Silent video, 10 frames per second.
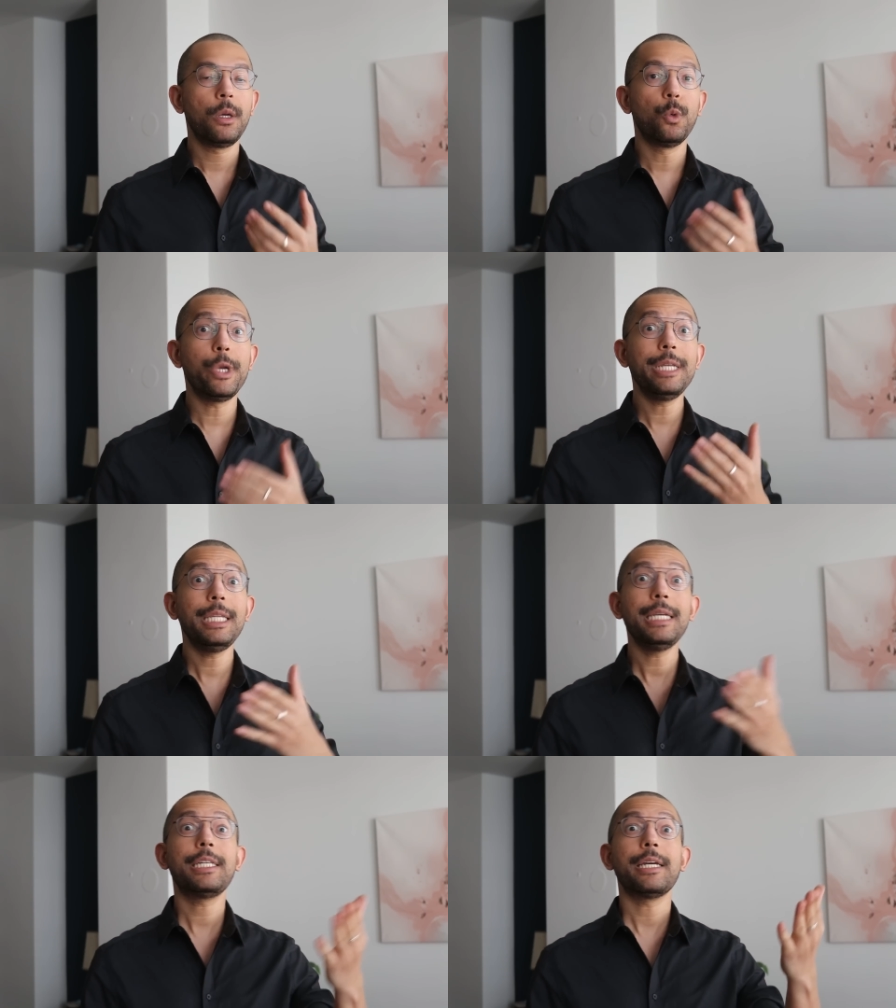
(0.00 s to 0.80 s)
we
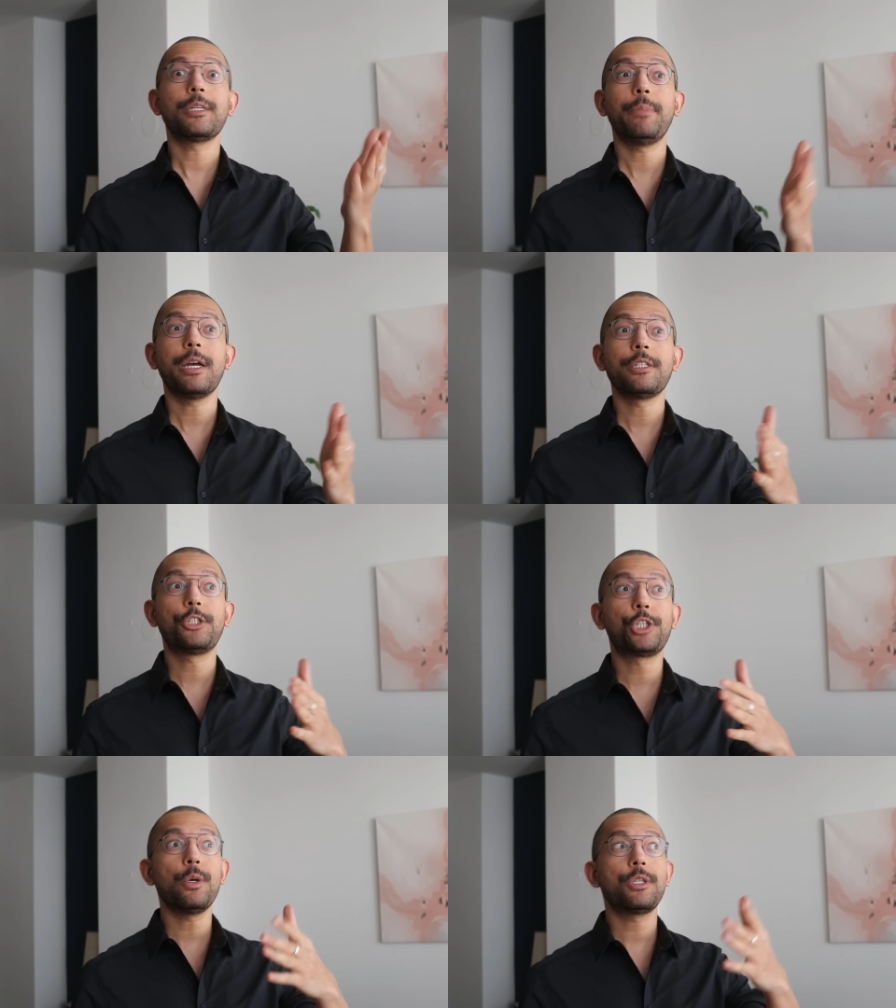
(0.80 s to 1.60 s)
need it because it
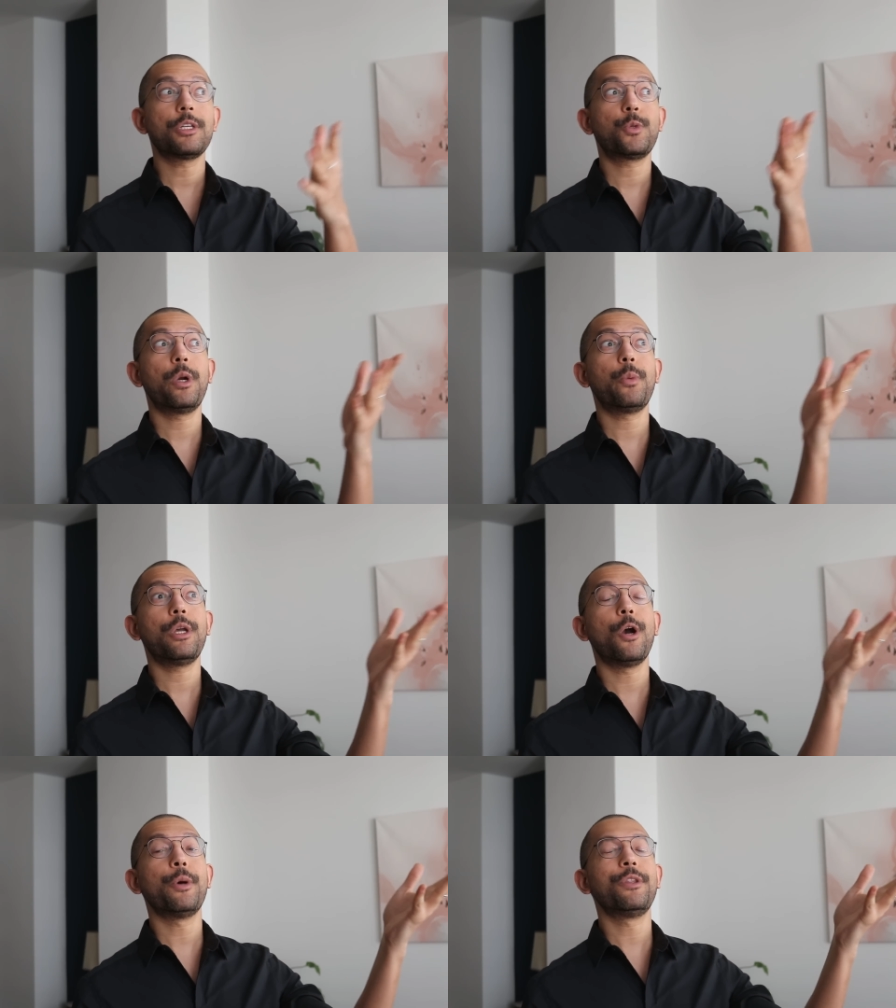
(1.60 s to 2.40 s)
shows us where we
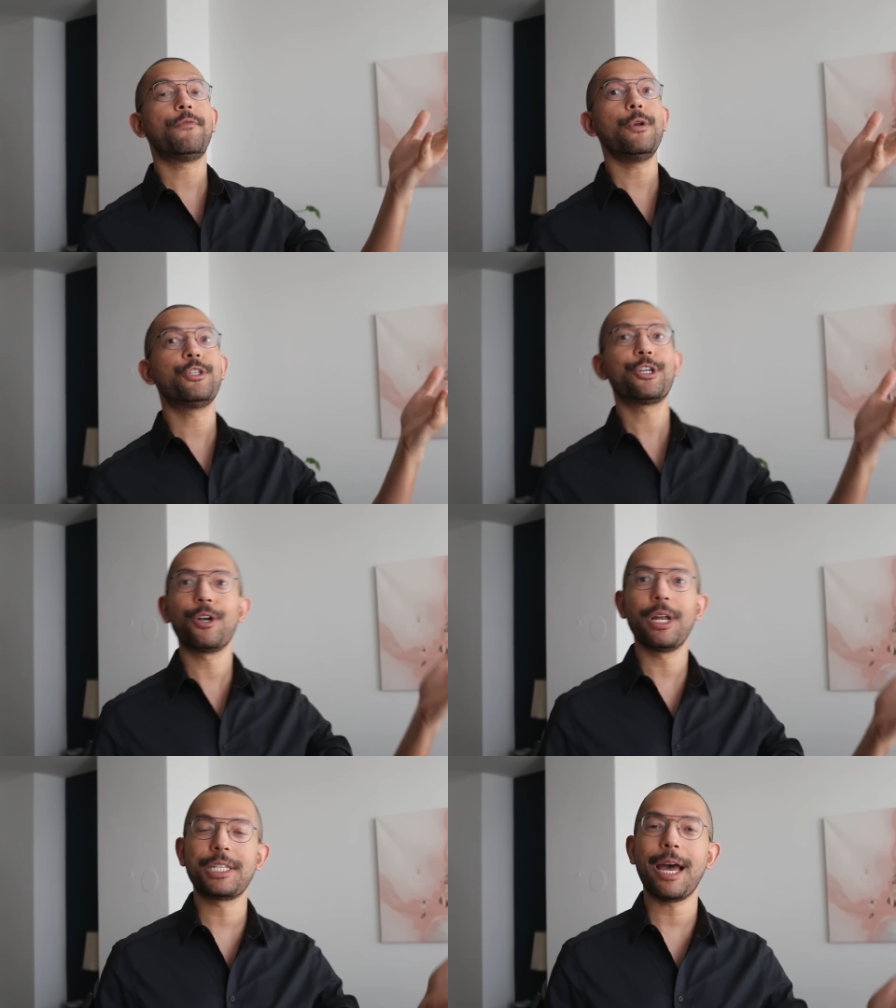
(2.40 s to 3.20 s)
go in the
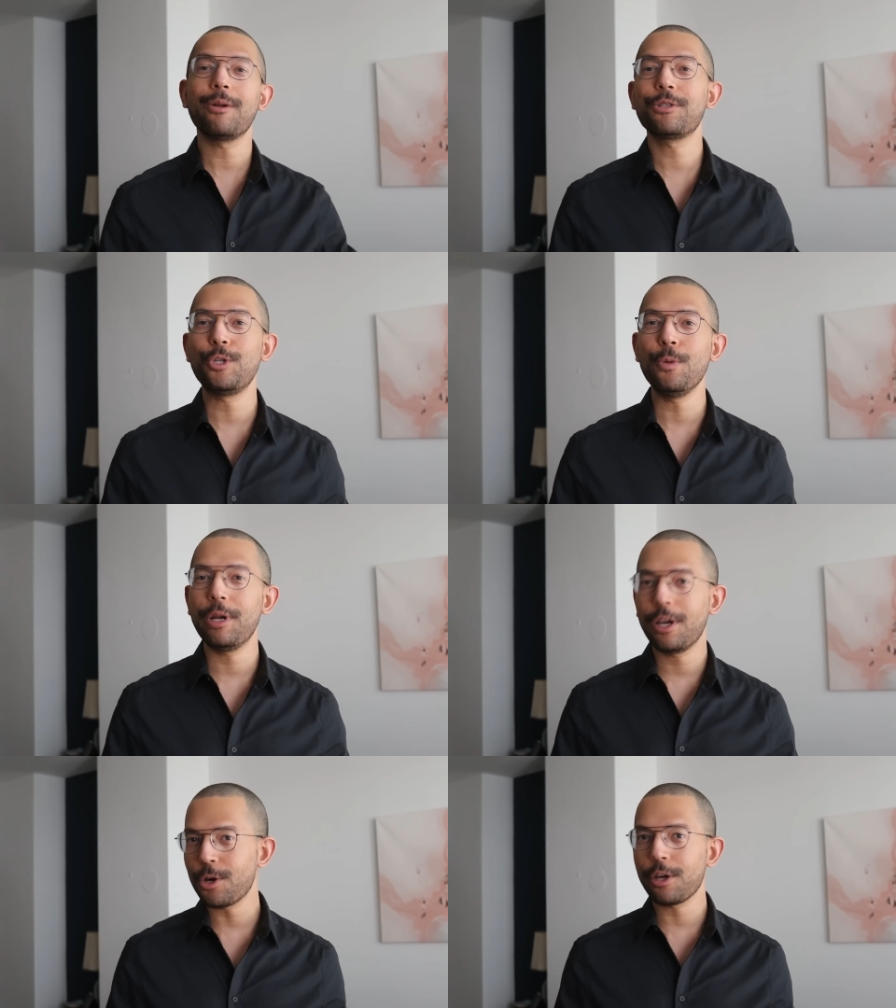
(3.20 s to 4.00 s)
future. It sounds stupid
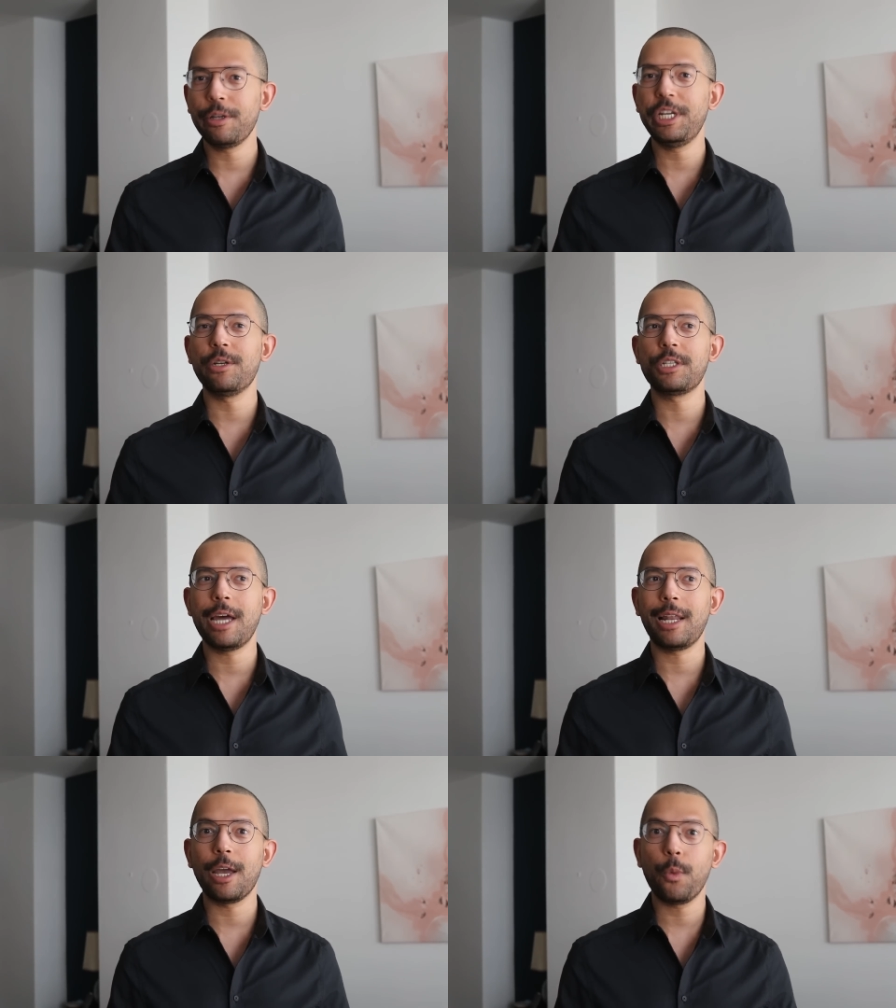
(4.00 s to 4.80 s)
because all your teachers
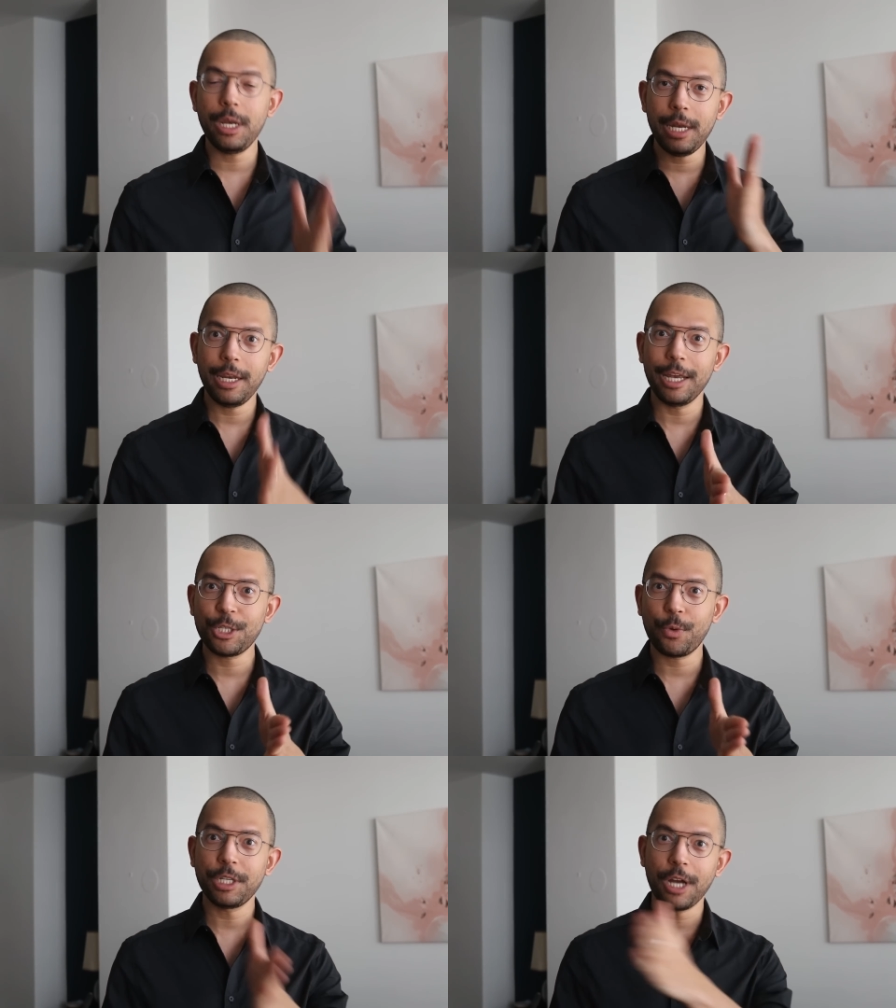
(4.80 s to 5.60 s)
said, like, we need
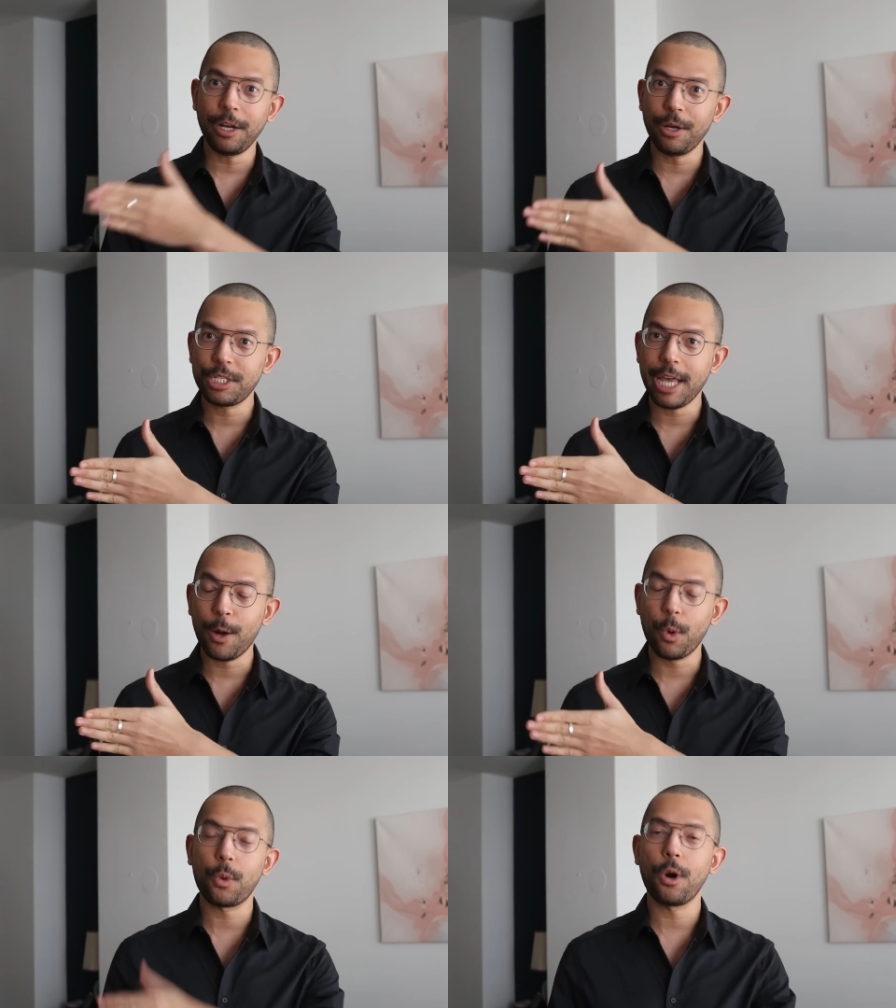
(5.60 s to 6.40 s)
history to understand
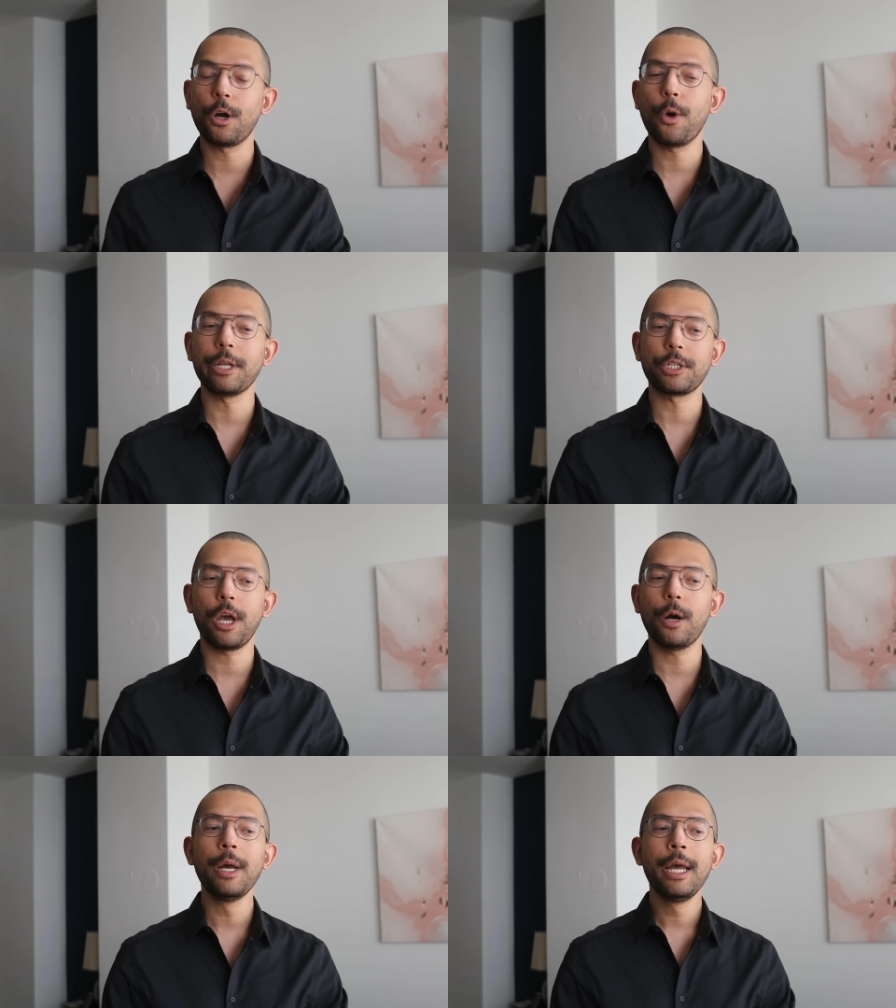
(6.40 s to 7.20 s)
where we're all going to
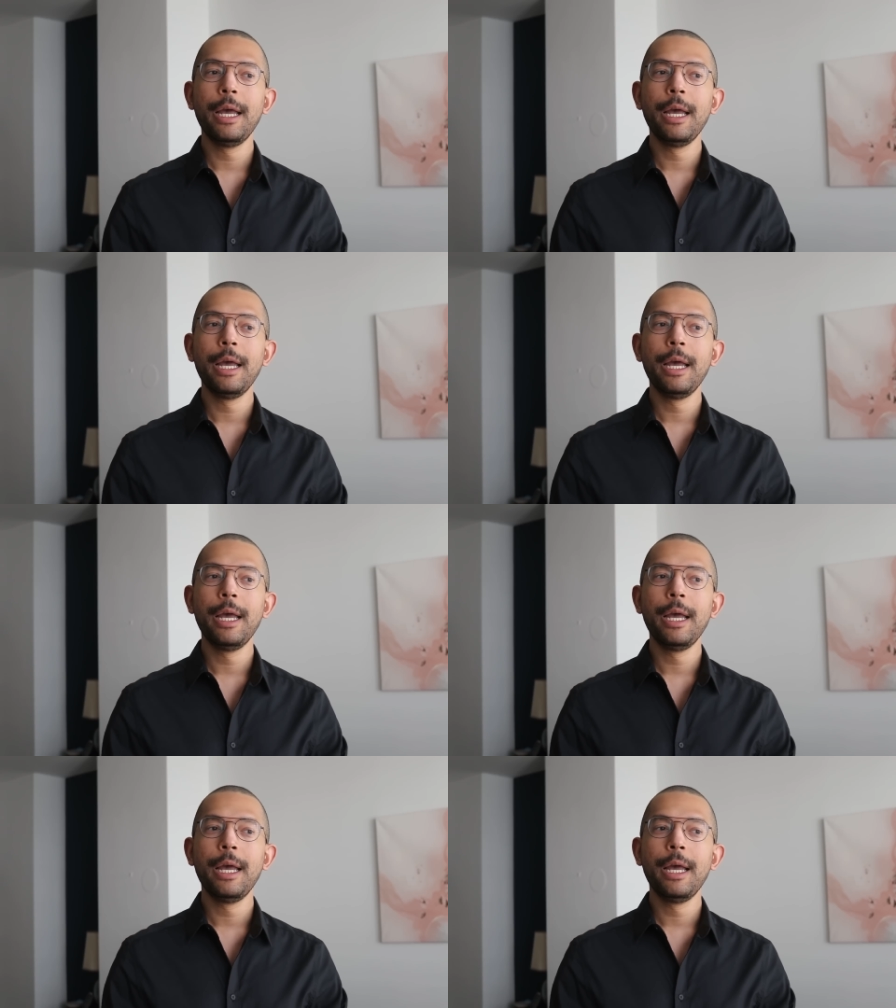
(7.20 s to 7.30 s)
go.